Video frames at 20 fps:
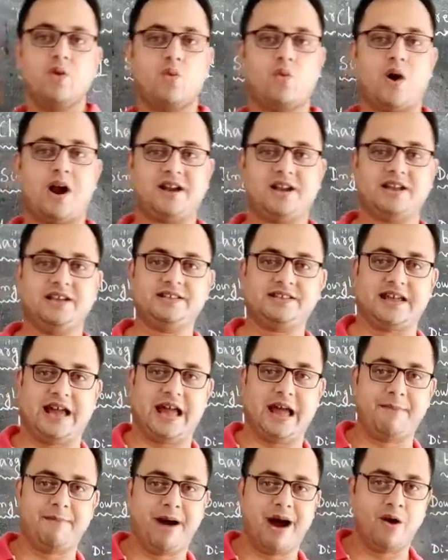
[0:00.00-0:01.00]
What is the
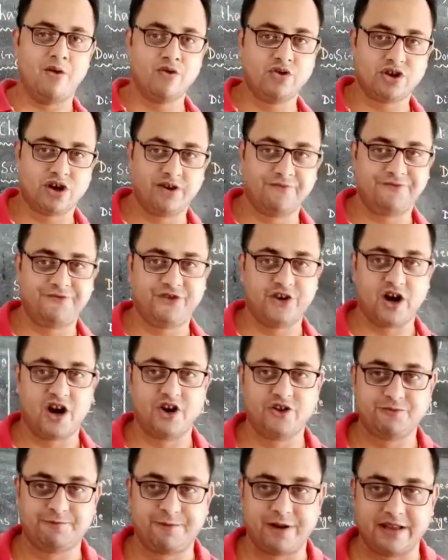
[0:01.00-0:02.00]
amount of
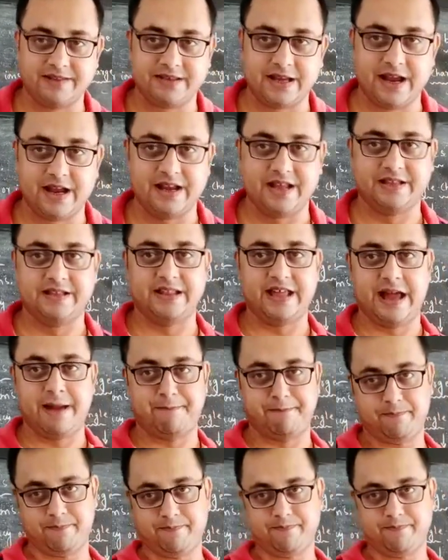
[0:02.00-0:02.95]
charge present in them?